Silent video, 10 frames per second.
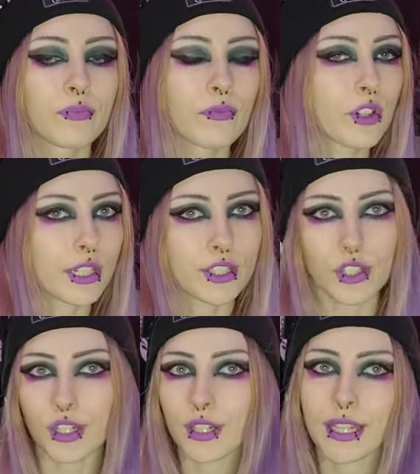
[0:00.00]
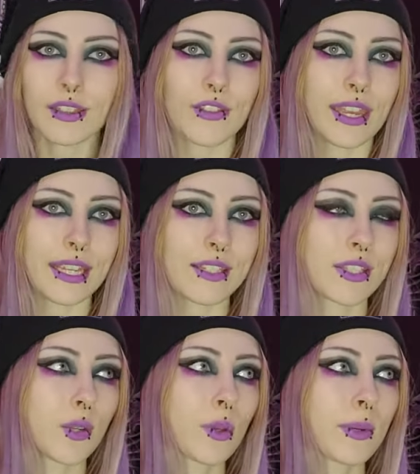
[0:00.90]
furniture and things,
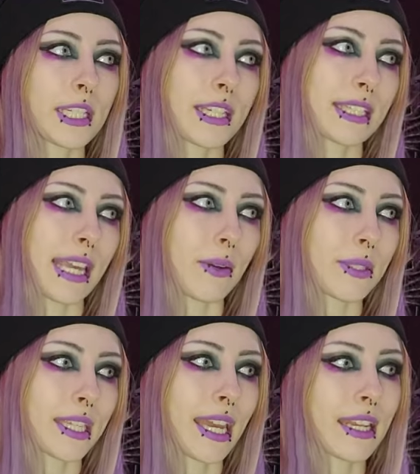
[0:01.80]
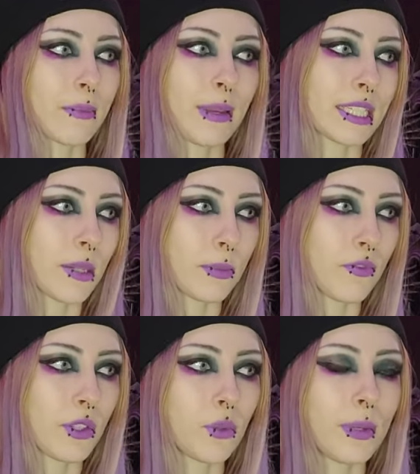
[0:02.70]
so we went to his house and kind of picked up a
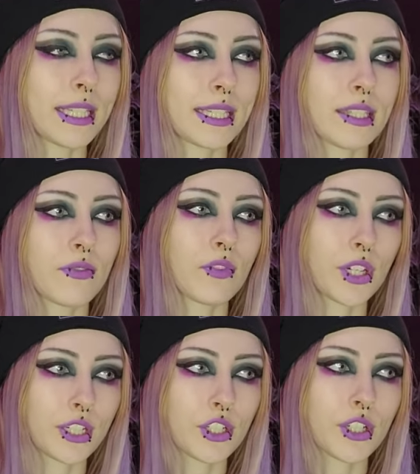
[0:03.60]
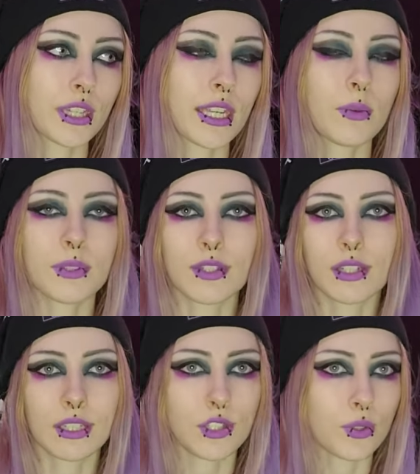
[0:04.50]
few pieces of furniture that he was
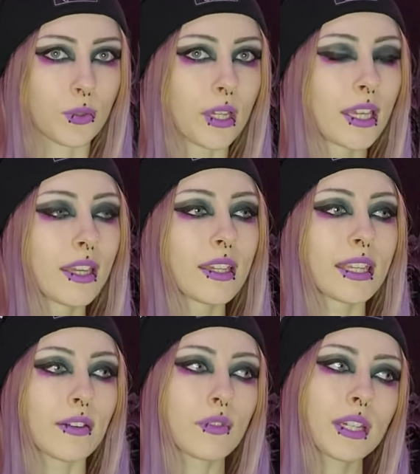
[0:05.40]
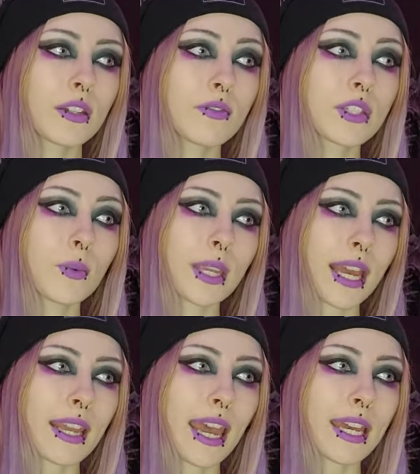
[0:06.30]
looking to get rid of. So we
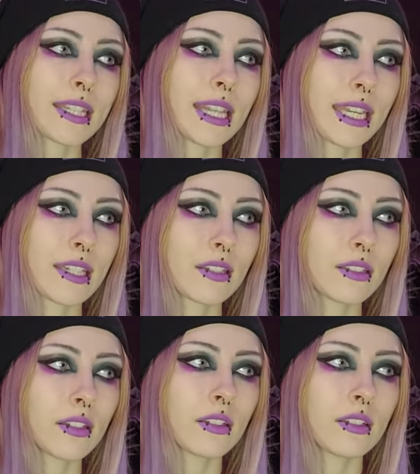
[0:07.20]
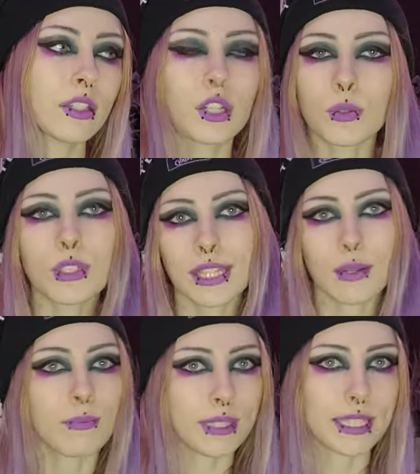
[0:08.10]
kind of had like, you know, just like a
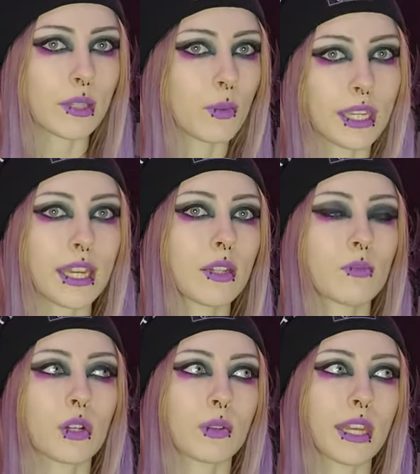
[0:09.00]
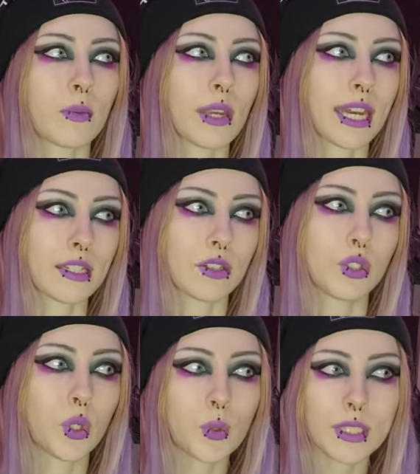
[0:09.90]
busy weekend where like we had to
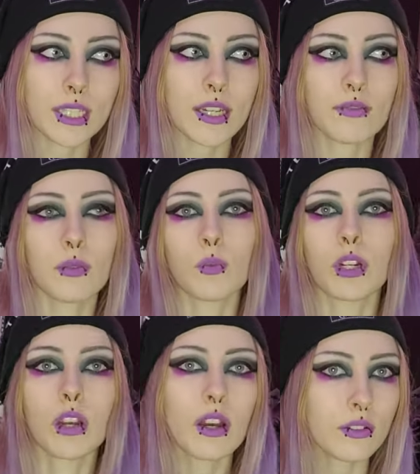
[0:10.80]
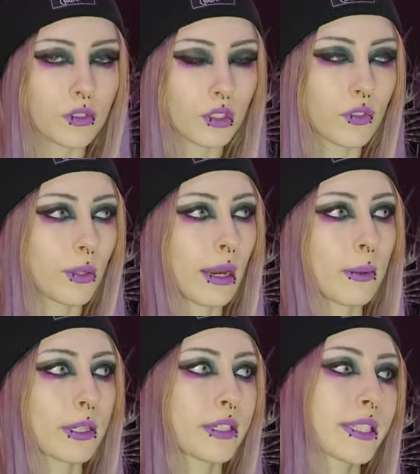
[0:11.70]
do stuff and we're gone for a few
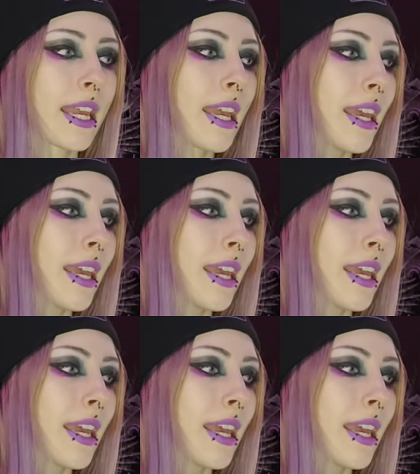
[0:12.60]
hours,